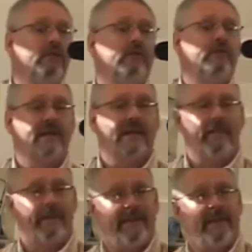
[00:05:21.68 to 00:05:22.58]

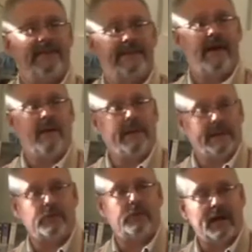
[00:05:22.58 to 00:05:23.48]
telepathy is coming
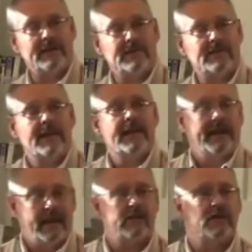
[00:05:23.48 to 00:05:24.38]
to us.
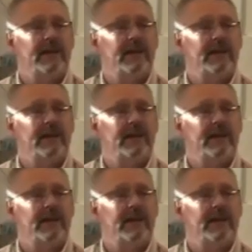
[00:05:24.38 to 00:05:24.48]
it's going to